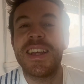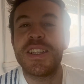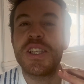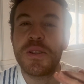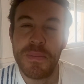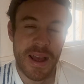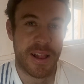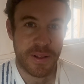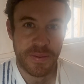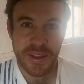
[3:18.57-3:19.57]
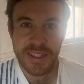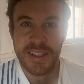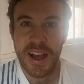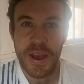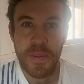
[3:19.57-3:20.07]
smell this
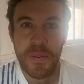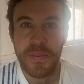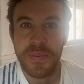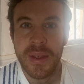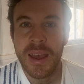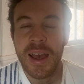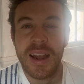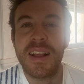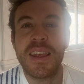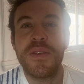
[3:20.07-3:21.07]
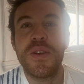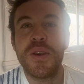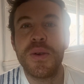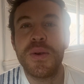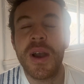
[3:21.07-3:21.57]
time, and I'll give
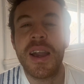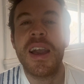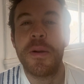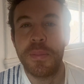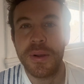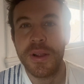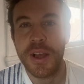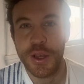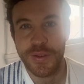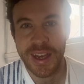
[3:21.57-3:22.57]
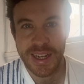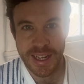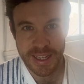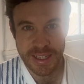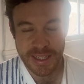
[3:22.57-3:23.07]
you a couple of
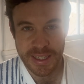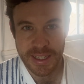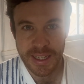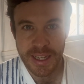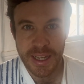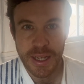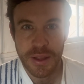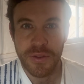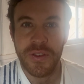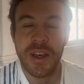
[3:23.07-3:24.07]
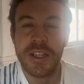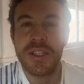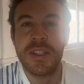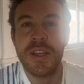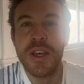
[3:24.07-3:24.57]
ideas. The
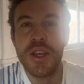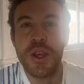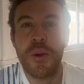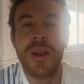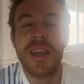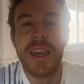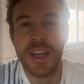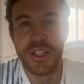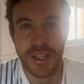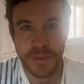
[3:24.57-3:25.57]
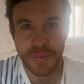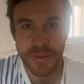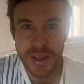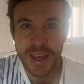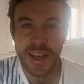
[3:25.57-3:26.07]
first, you're in a kitchen.
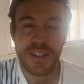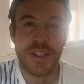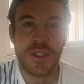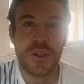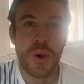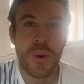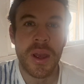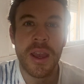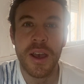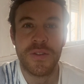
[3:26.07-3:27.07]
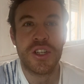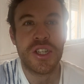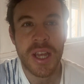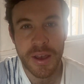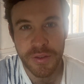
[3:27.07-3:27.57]
It's the story of a
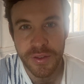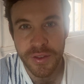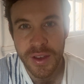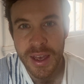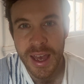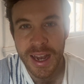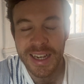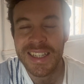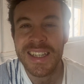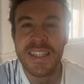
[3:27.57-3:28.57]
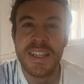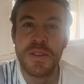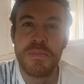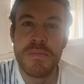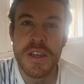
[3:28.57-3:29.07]
chef, and it is his
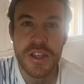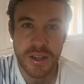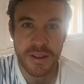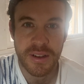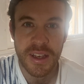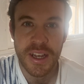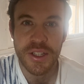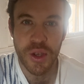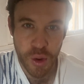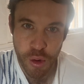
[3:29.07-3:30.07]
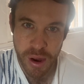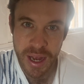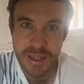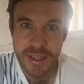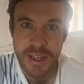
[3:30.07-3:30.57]
mission to
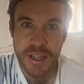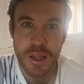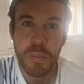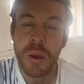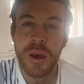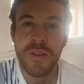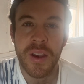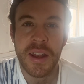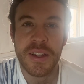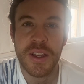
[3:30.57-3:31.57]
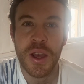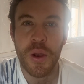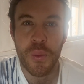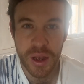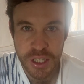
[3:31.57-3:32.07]
create the perfect
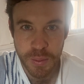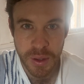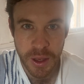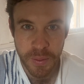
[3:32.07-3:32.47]
recipe.